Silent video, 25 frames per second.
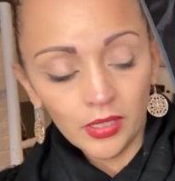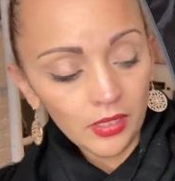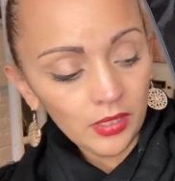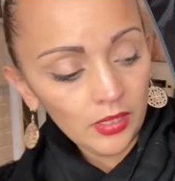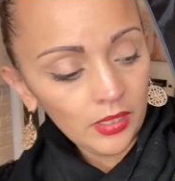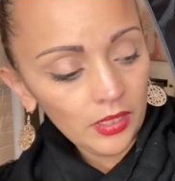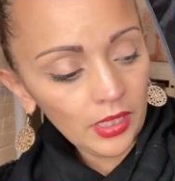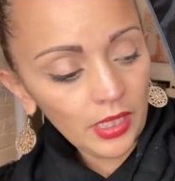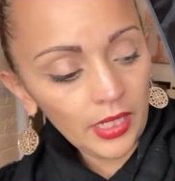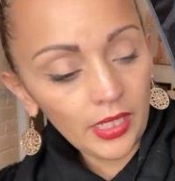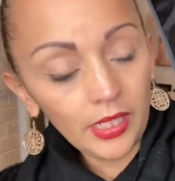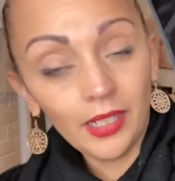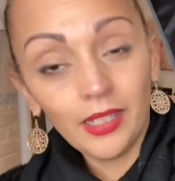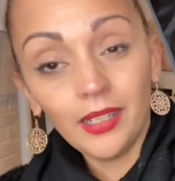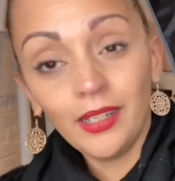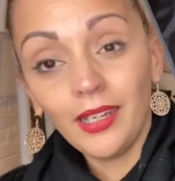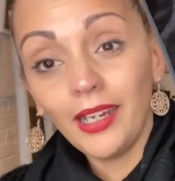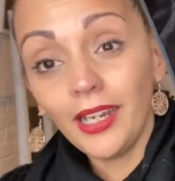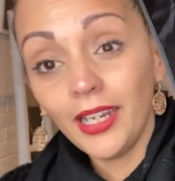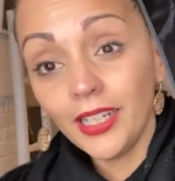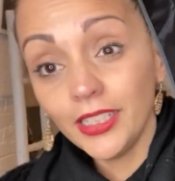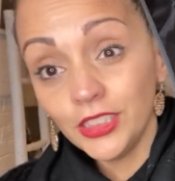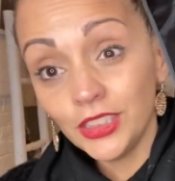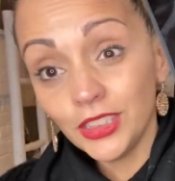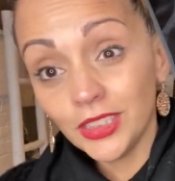Uh,
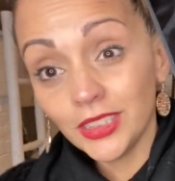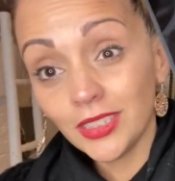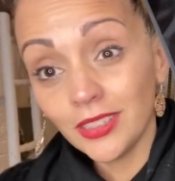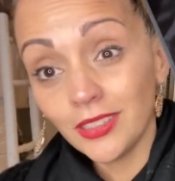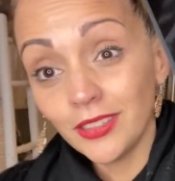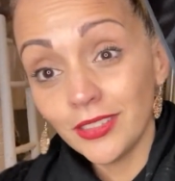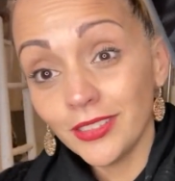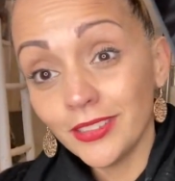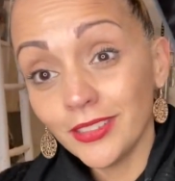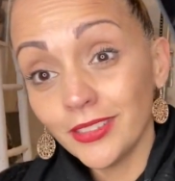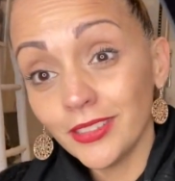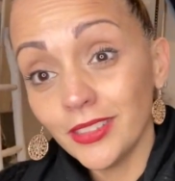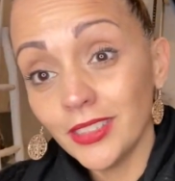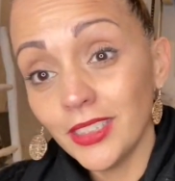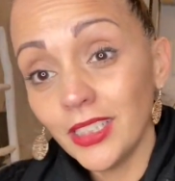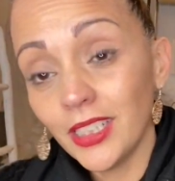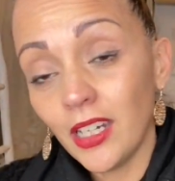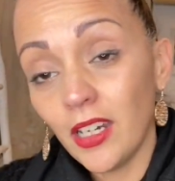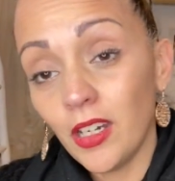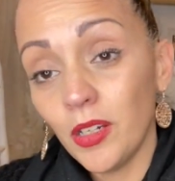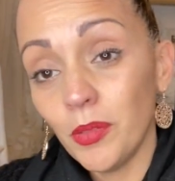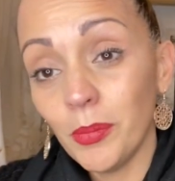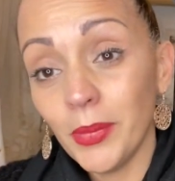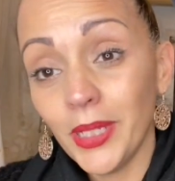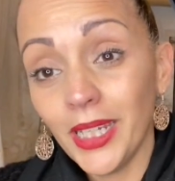I just learned,
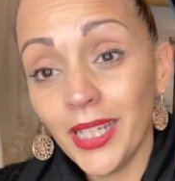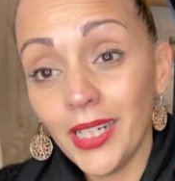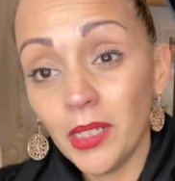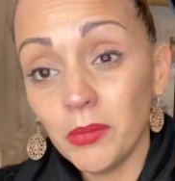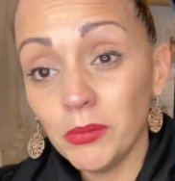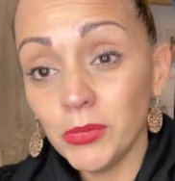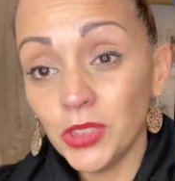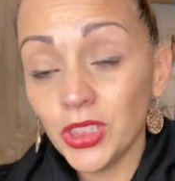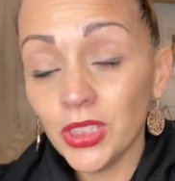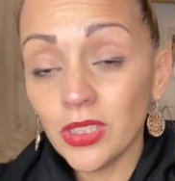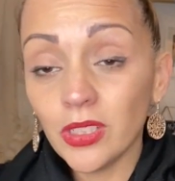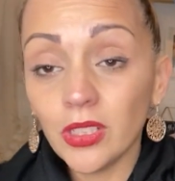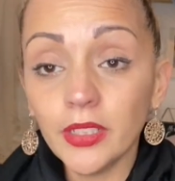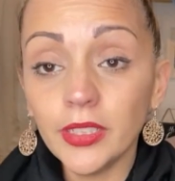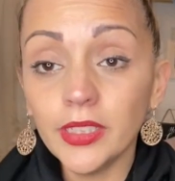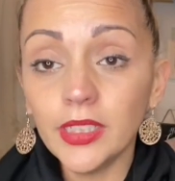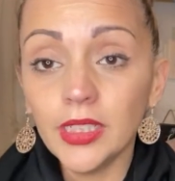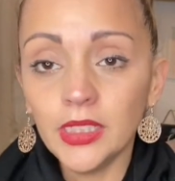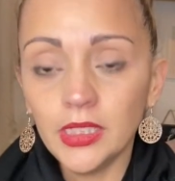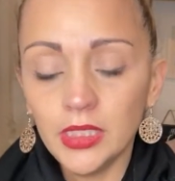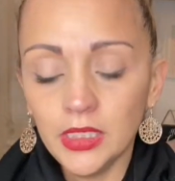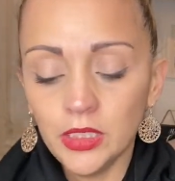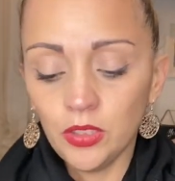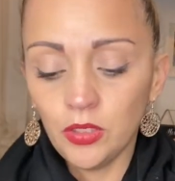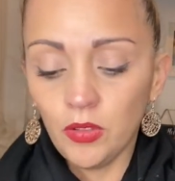um, and I'm just learning this.